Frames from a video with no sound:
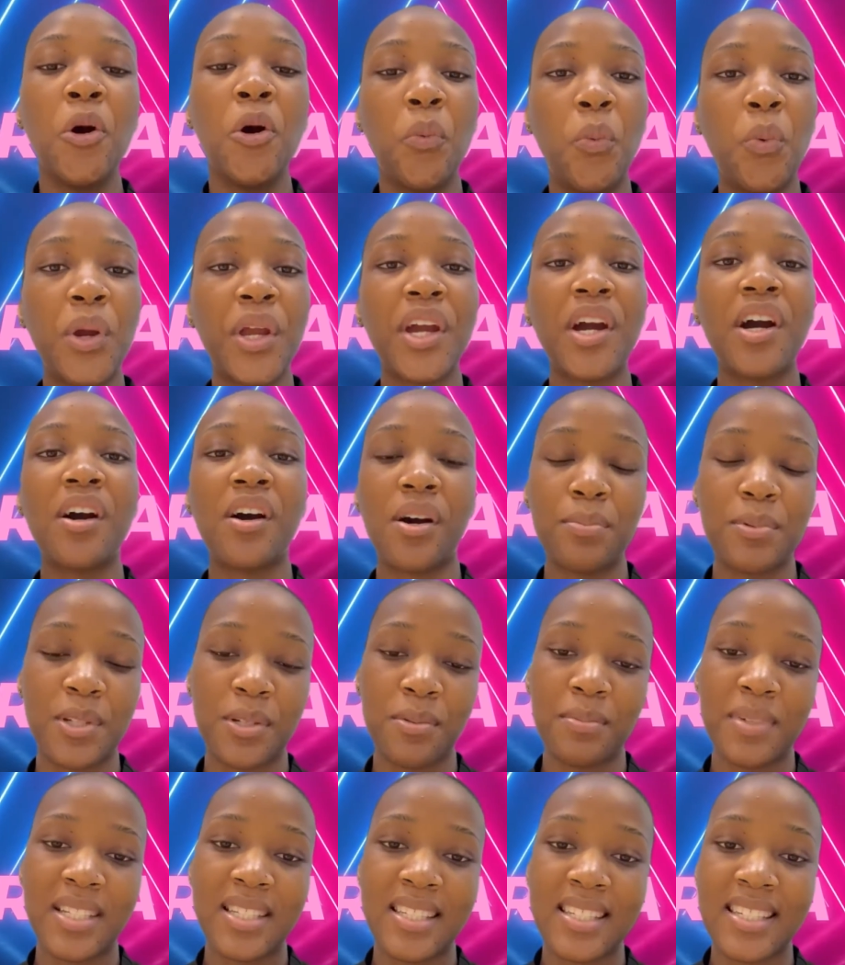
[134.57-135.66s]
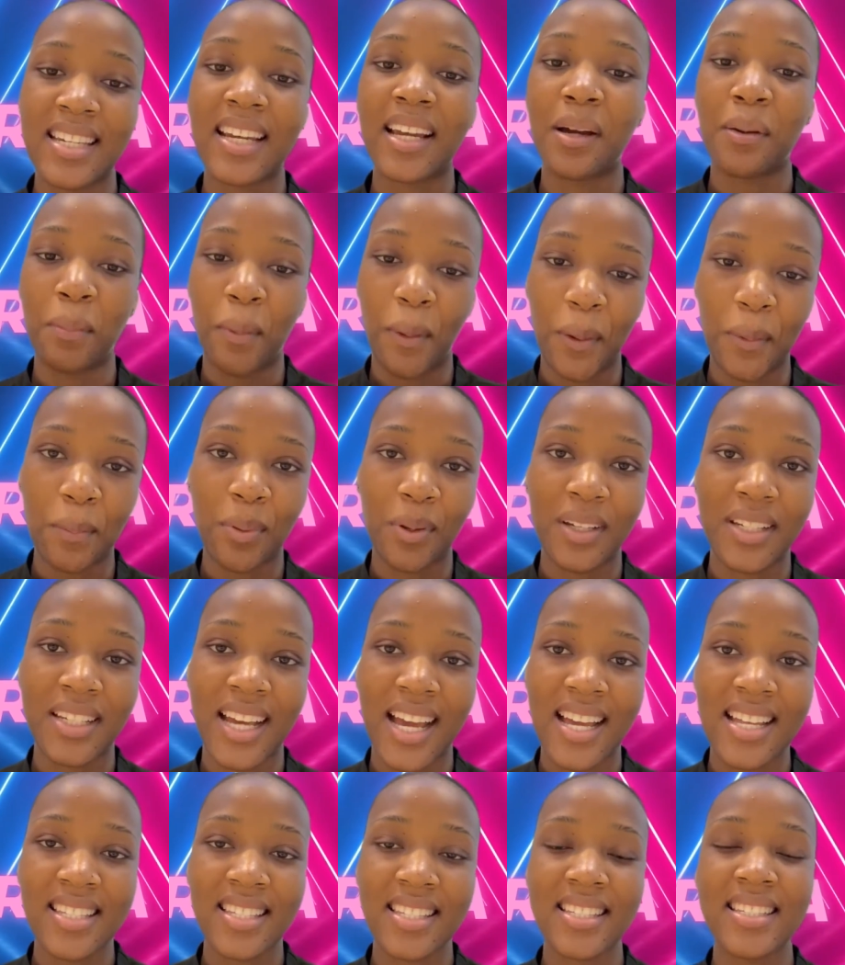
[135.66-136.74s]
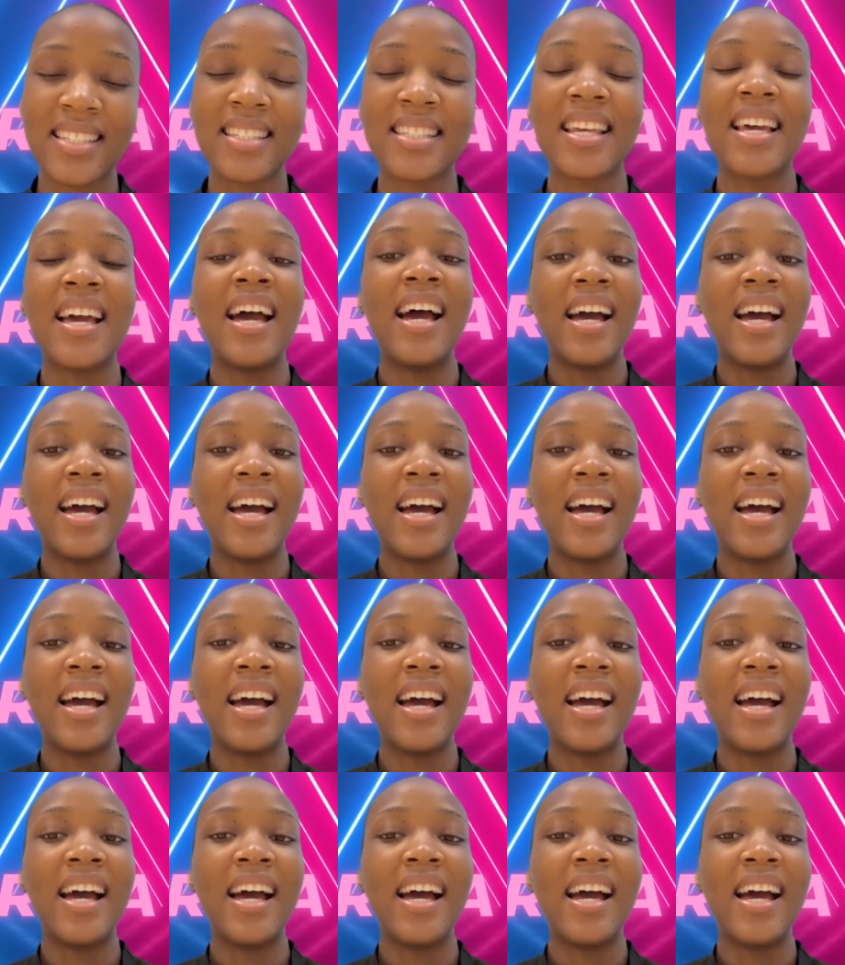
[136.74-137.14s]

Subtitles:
we are optimistic about bond assets.